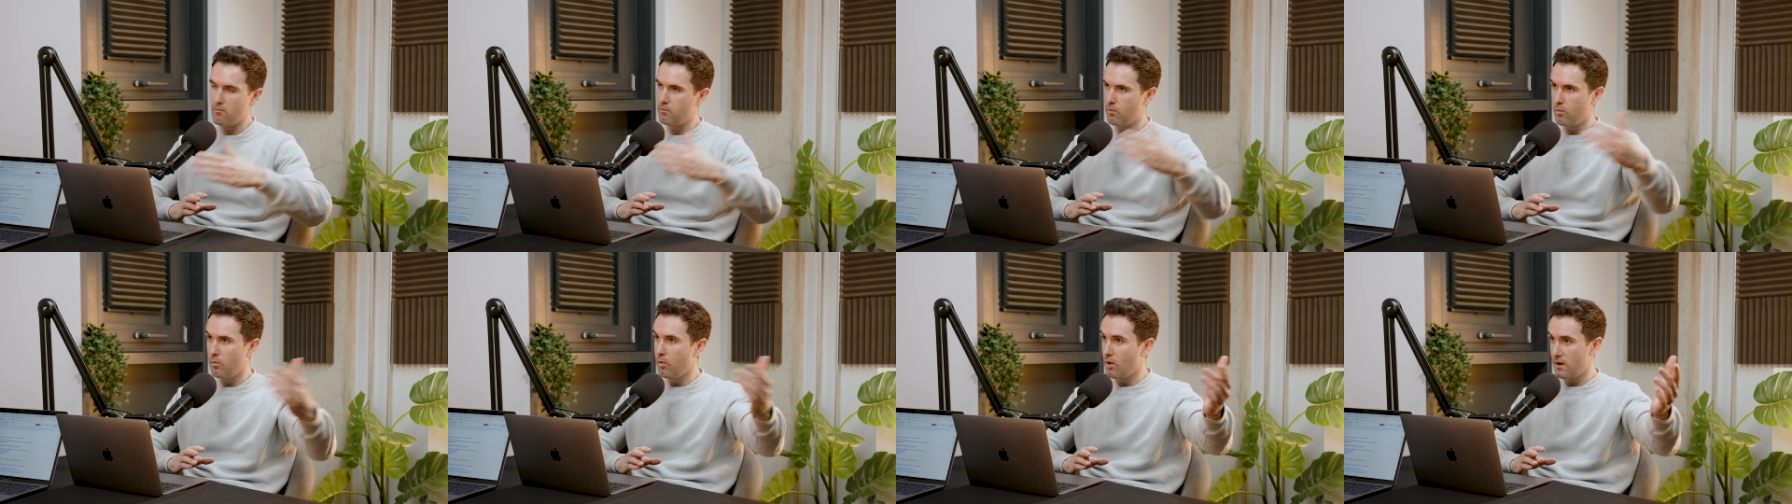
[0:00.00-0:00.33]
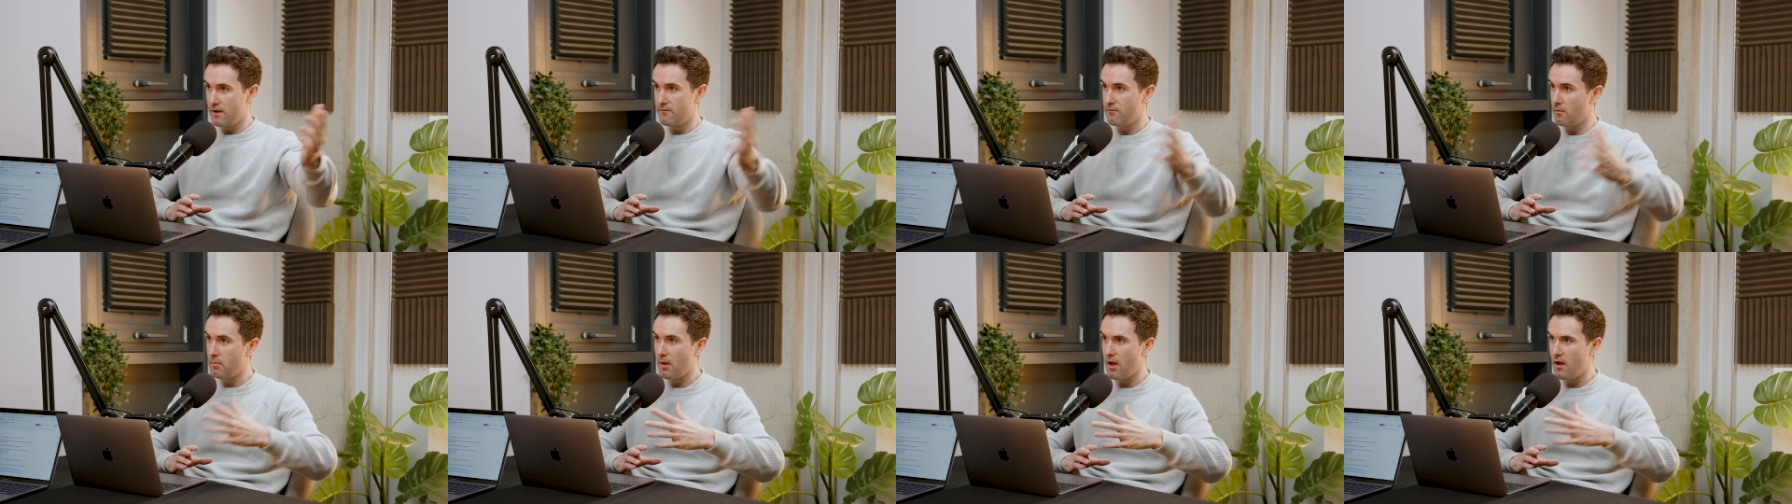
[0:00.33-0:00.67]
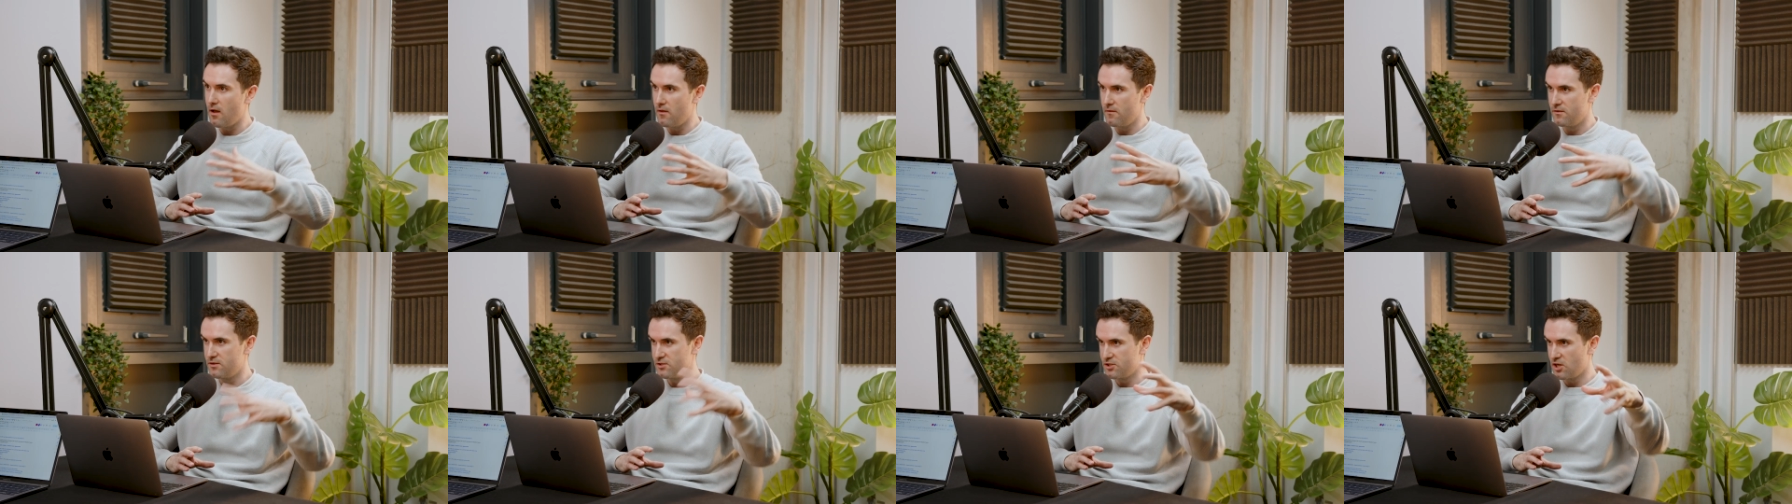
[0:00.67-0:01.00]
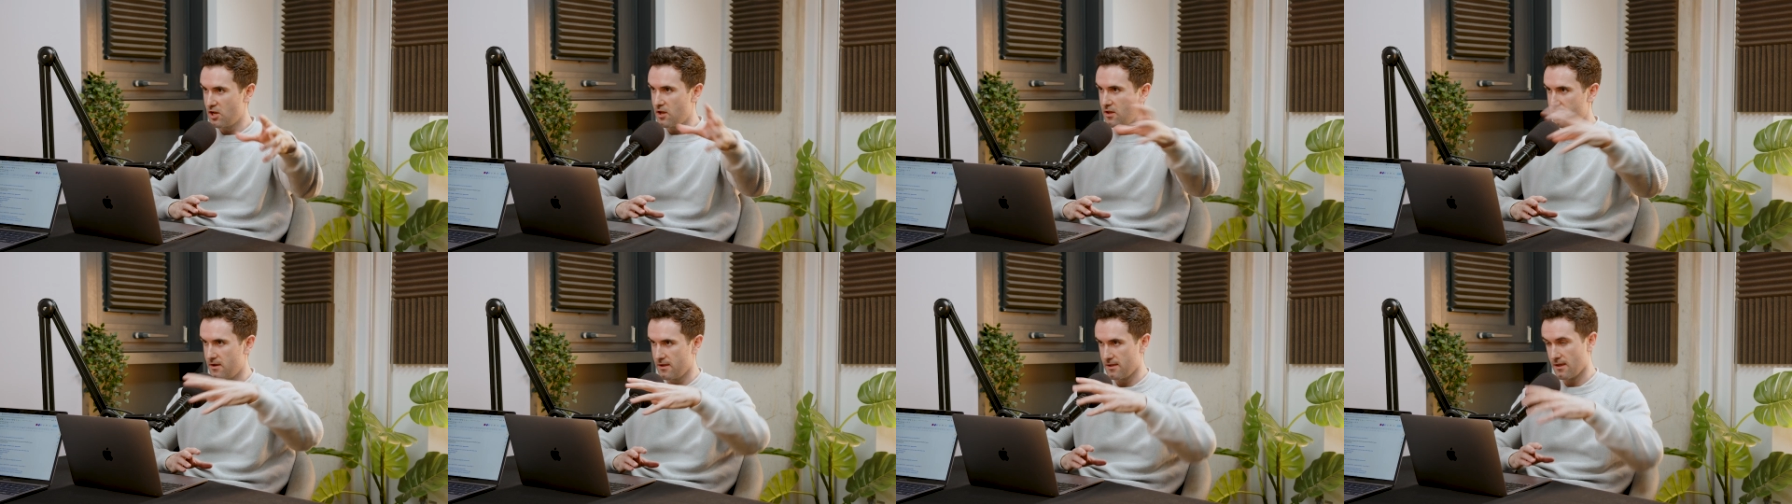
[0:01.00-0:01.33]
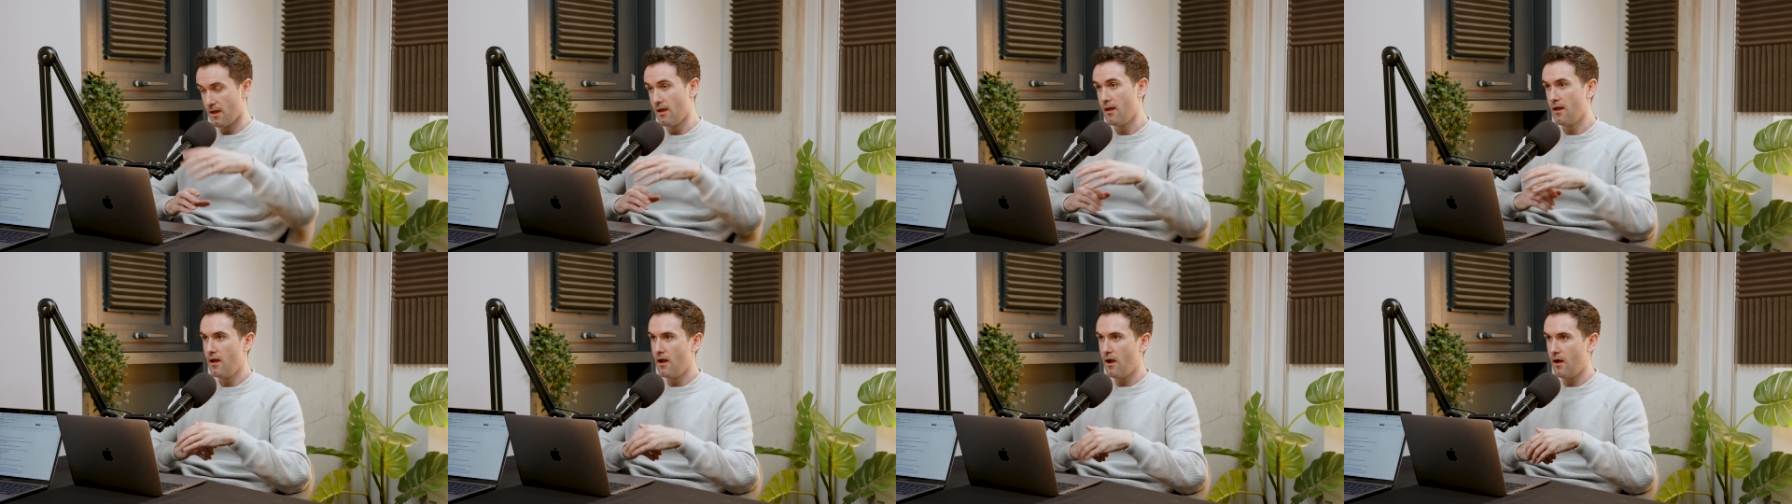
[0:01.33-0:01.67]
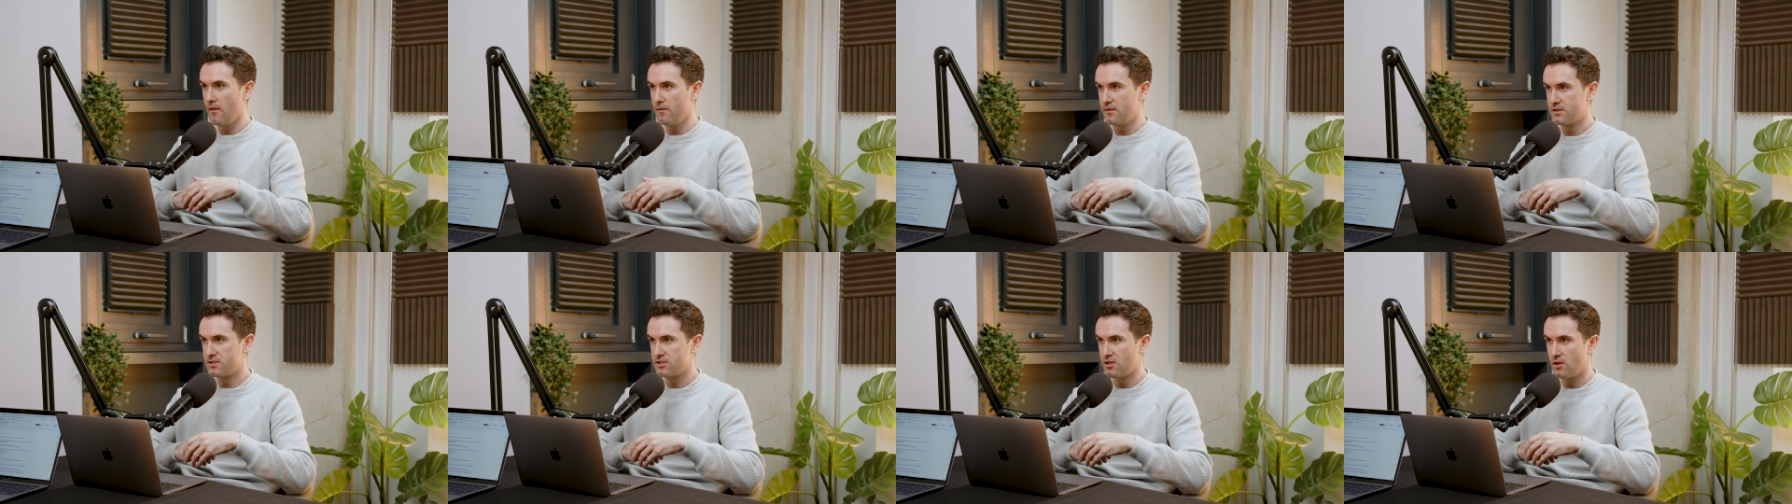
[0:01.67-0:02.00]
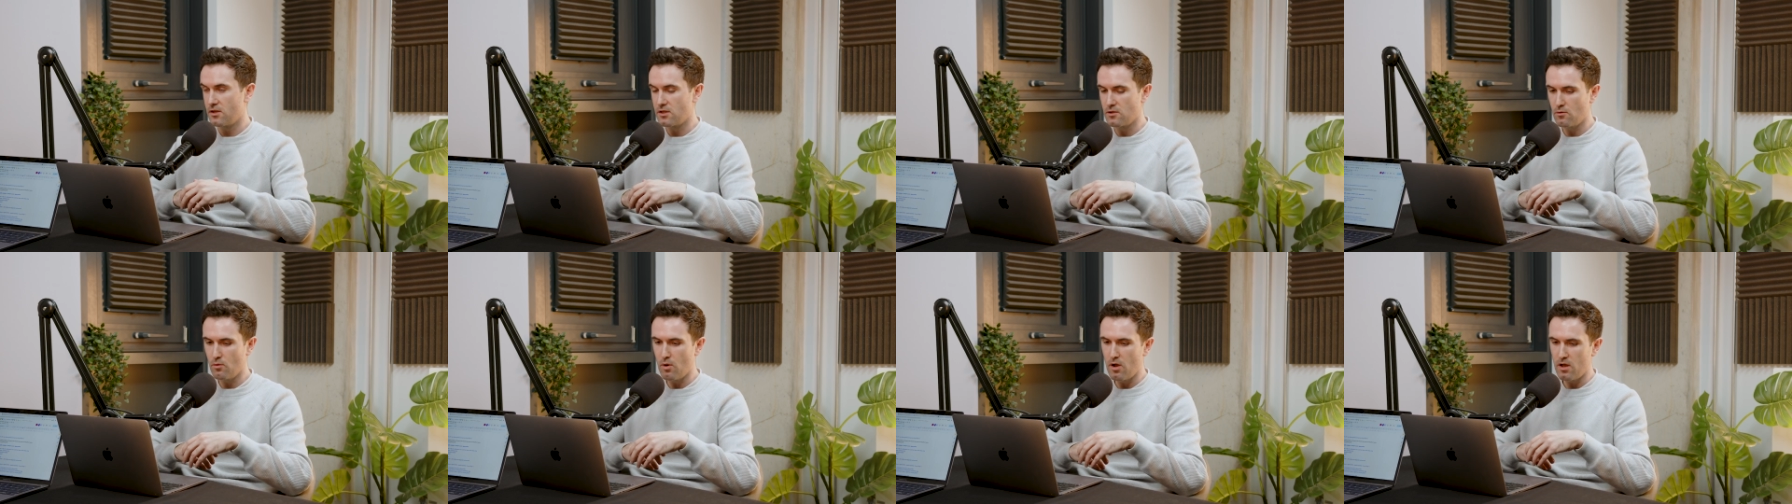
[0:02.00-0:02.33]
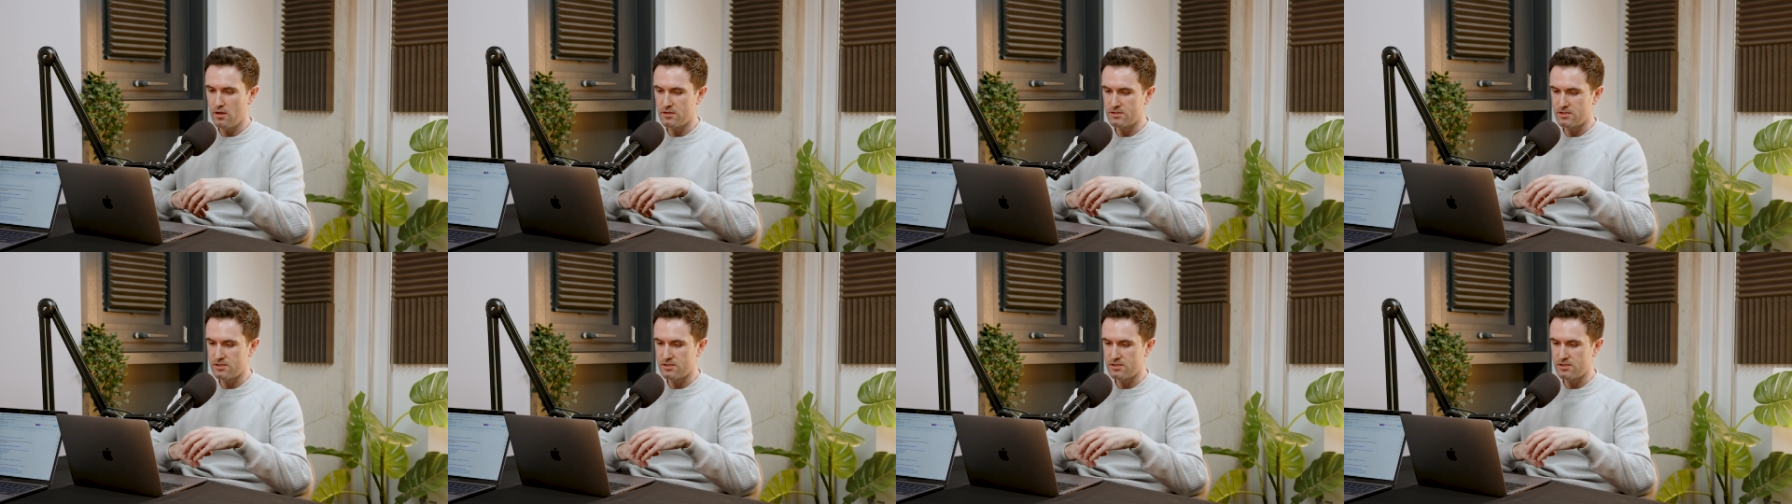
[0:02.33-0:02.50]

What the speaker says: whatever part of the journey on the site you are.